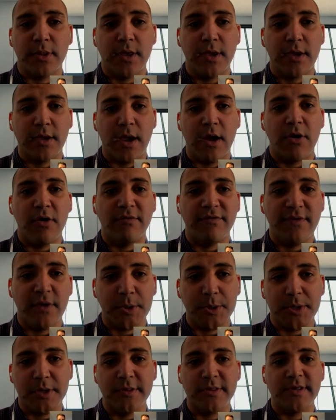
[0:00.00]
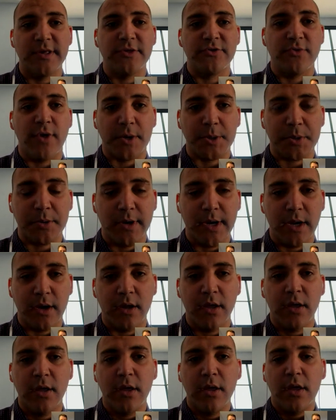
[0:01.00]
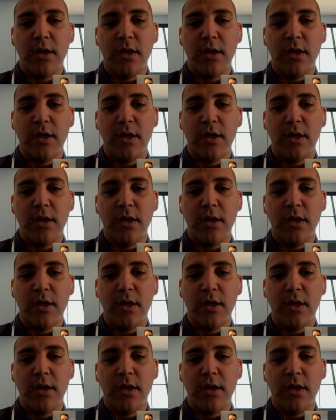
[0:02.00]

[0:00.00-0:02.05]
like arrow functions, destructuring,